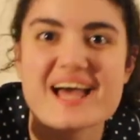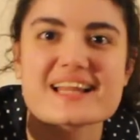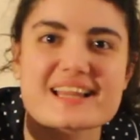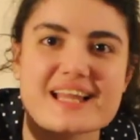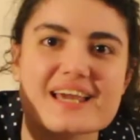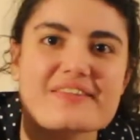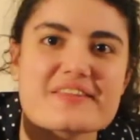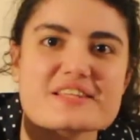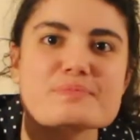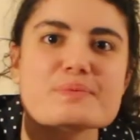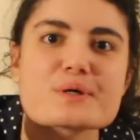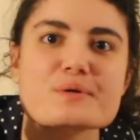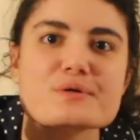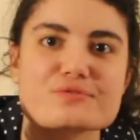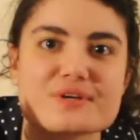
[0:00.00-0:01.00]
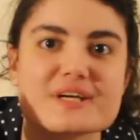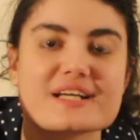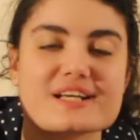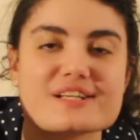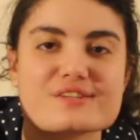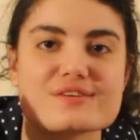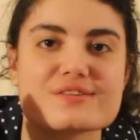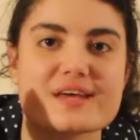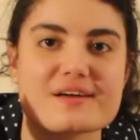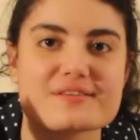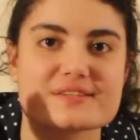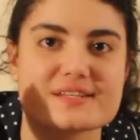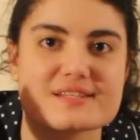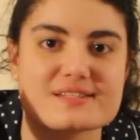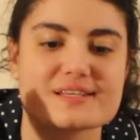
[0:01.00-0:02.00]
Like, this book was written in
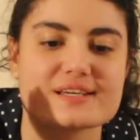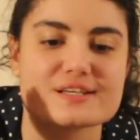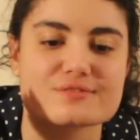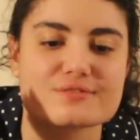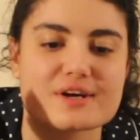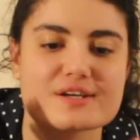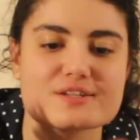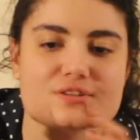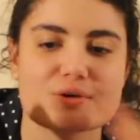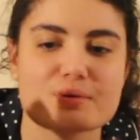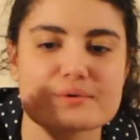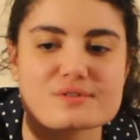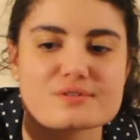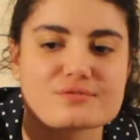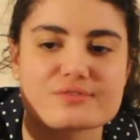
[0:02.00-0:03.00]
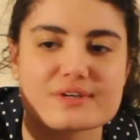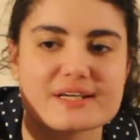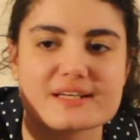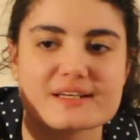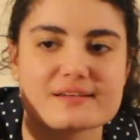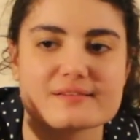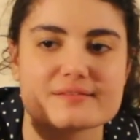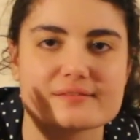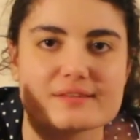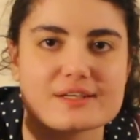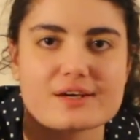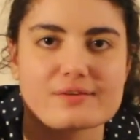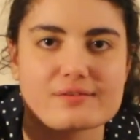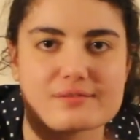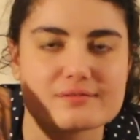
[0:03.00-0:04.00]
2006, right? So it wasn't written, you
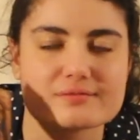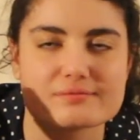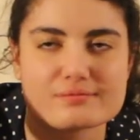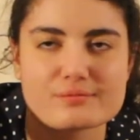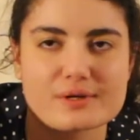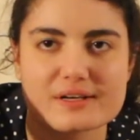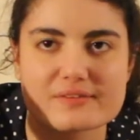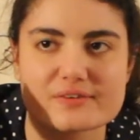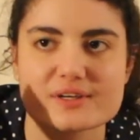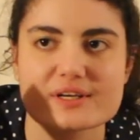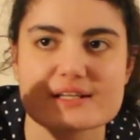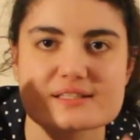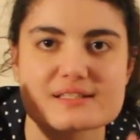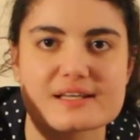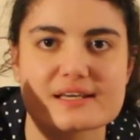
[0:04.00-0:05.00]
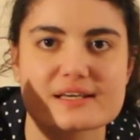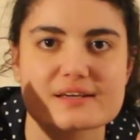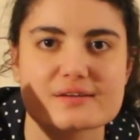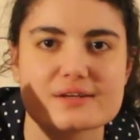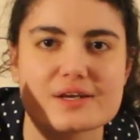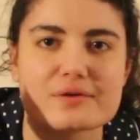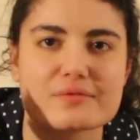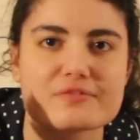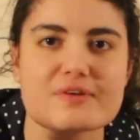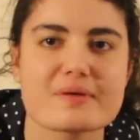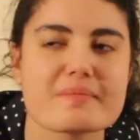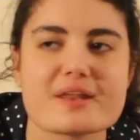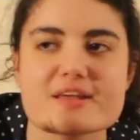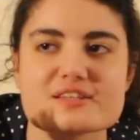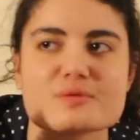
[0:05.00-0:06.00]
know, whatever. It's like, you know,
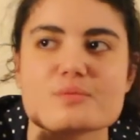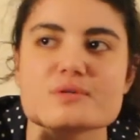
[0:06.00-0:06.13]
feminism